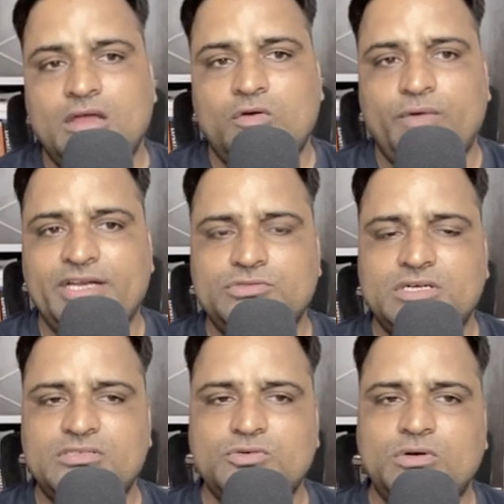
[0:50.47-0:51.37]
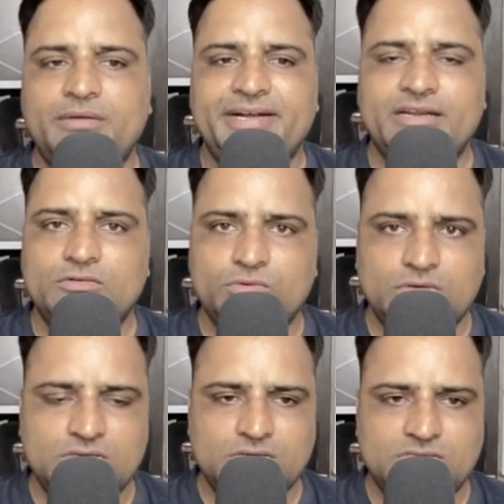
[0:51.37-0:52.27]
When you search Google Meet in
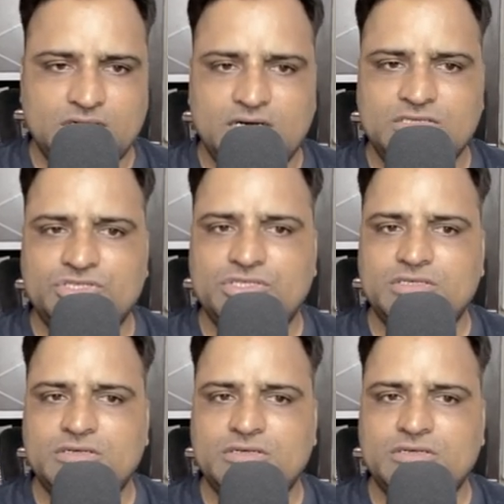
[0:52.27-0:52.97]
Google search,